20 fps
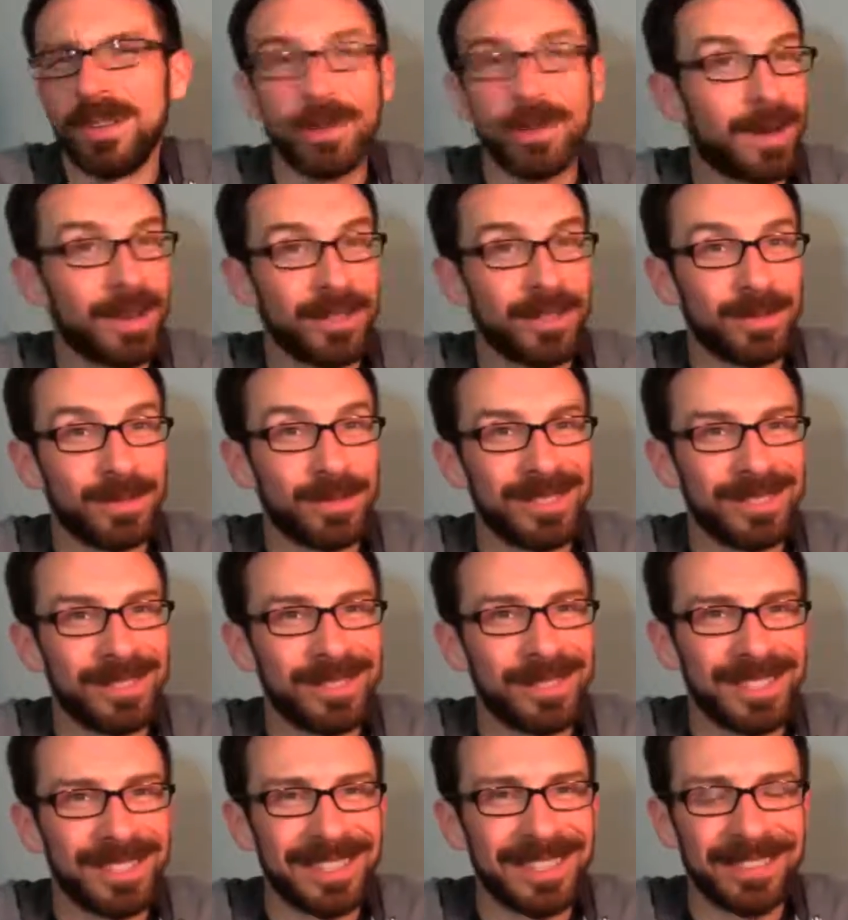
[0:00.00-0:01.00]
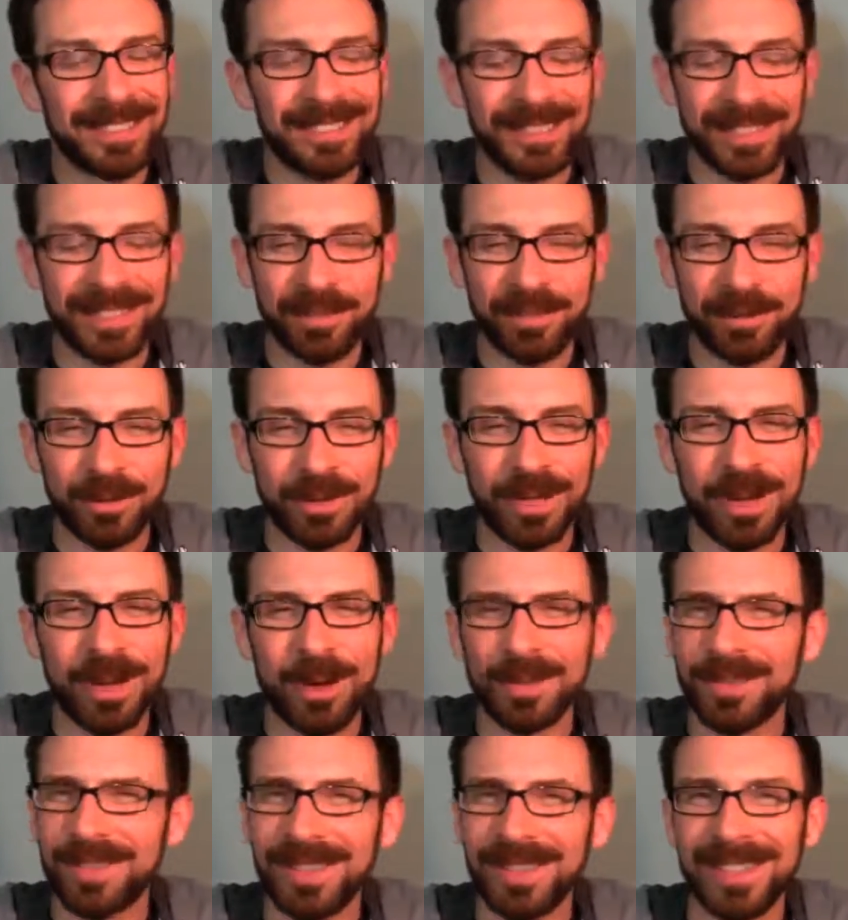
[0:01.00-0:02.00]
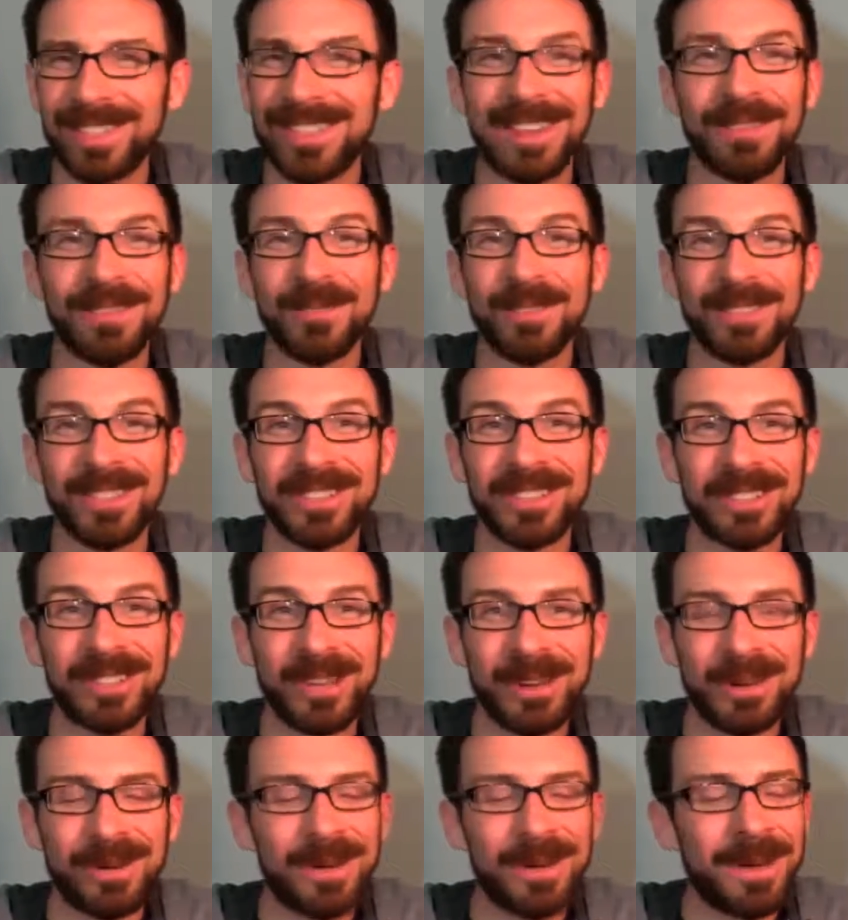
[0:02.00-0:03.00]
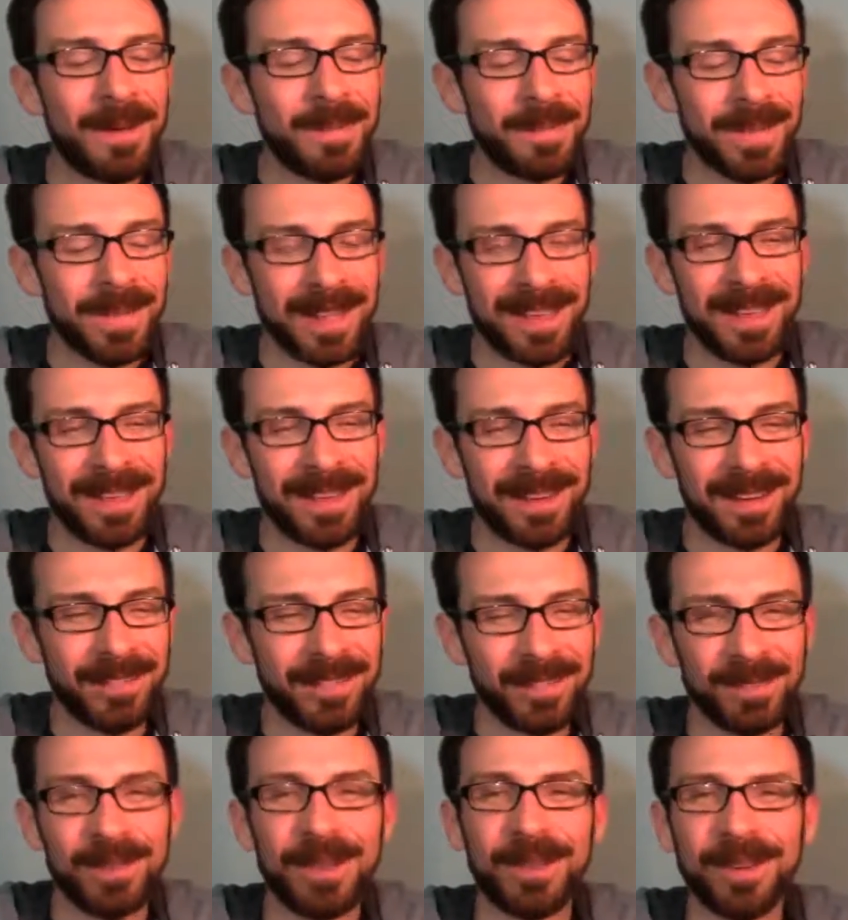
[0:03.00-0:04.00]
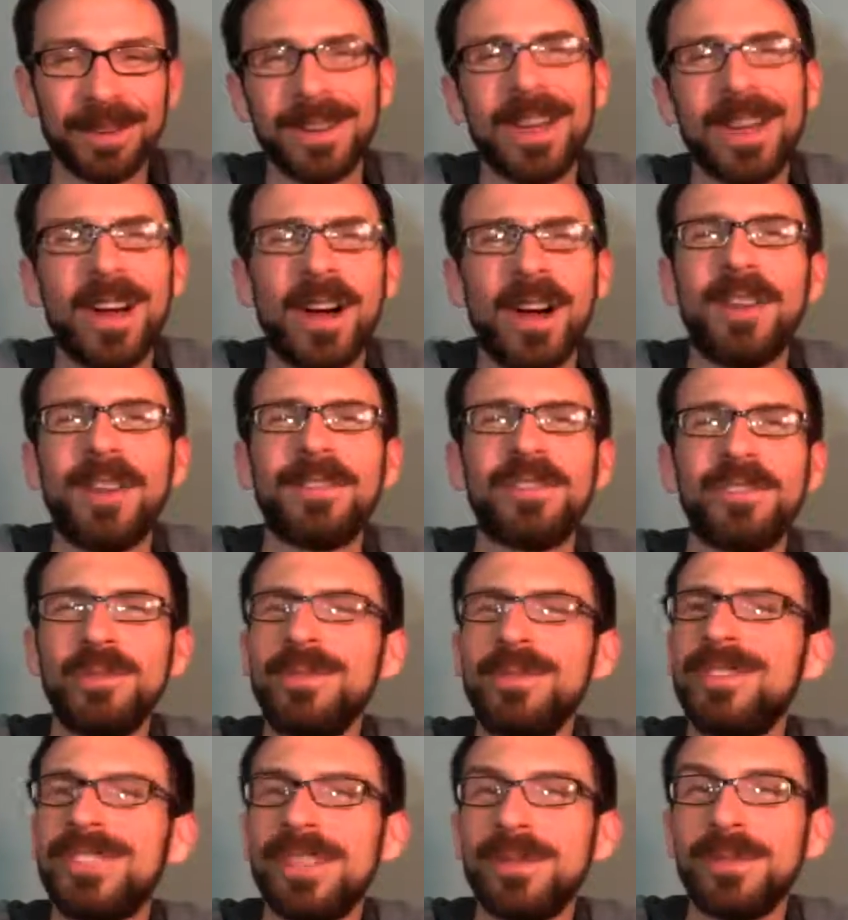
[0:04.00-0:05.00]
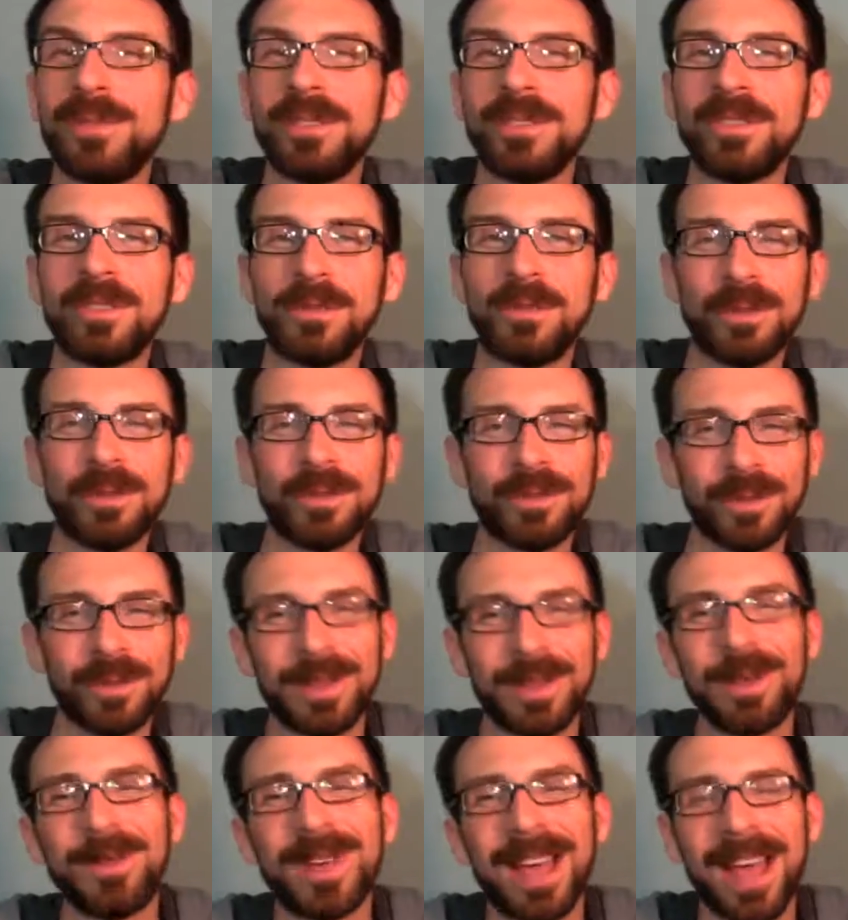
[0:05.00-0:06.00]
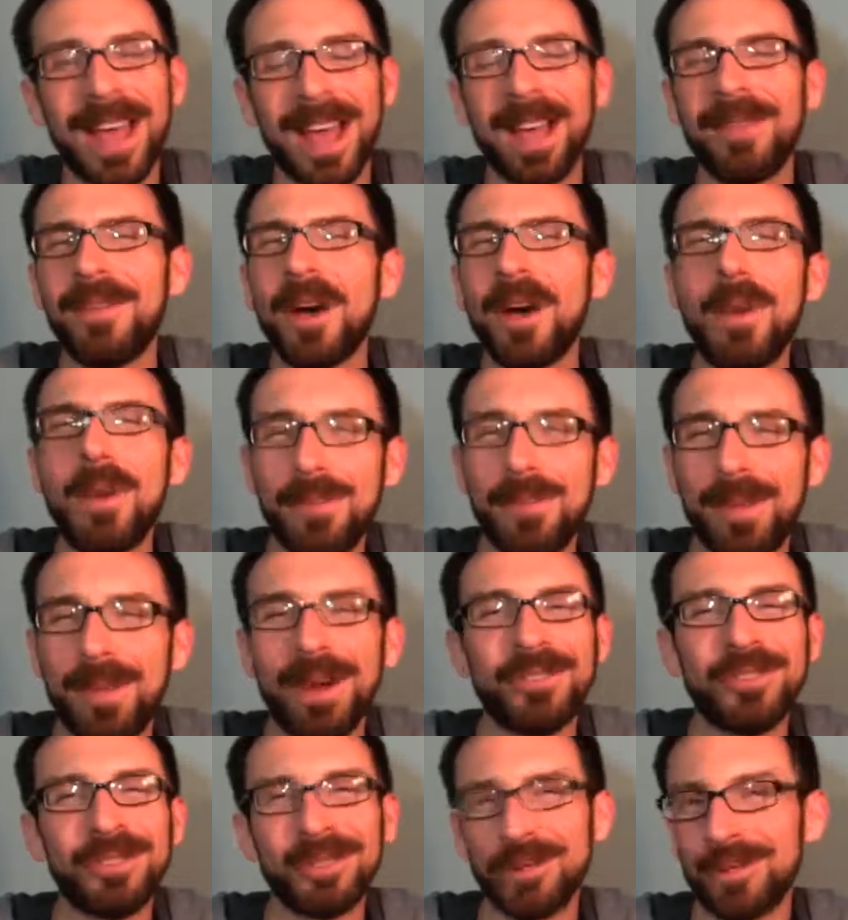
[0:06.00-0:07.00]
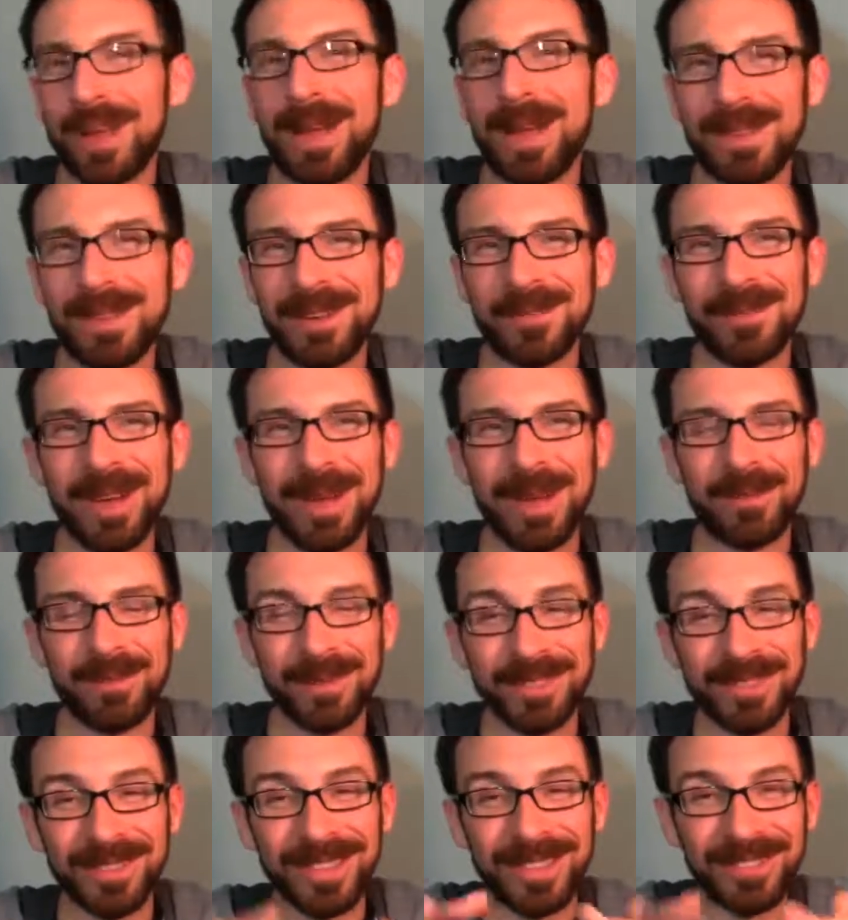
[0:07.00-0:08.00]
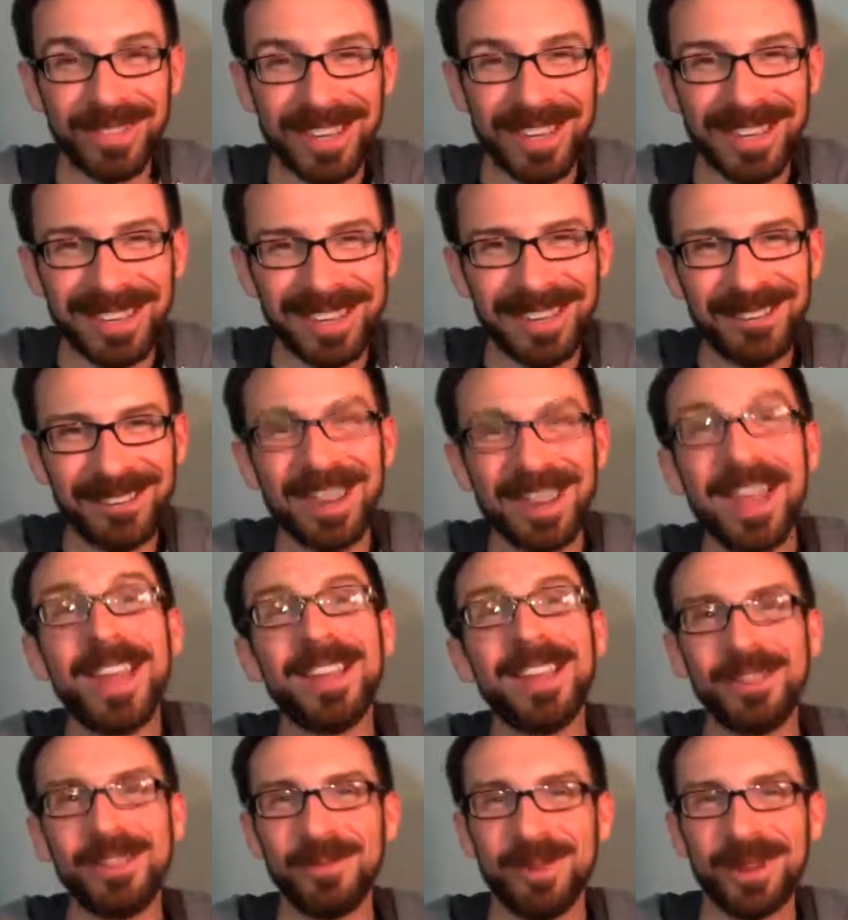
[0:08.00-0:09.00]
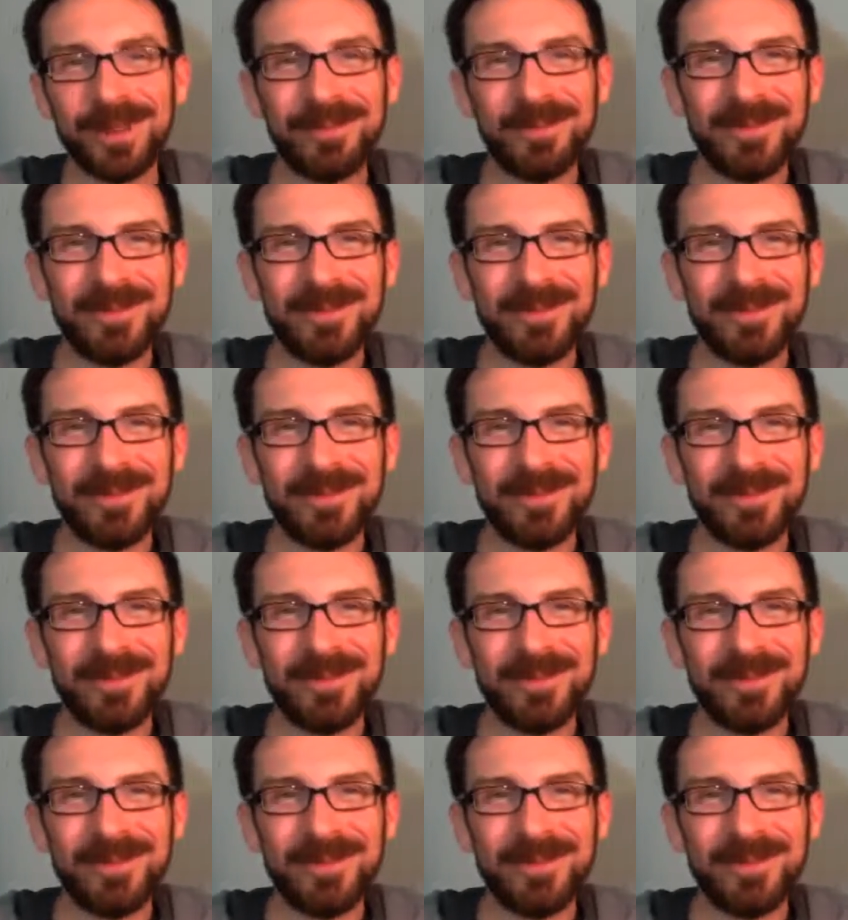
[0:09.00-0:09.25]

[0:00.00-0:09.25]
possibly still is a store called the San Francisco and some other offshoot similar stores where they would have a bunch of crappy crap where it's like, check it out, you want a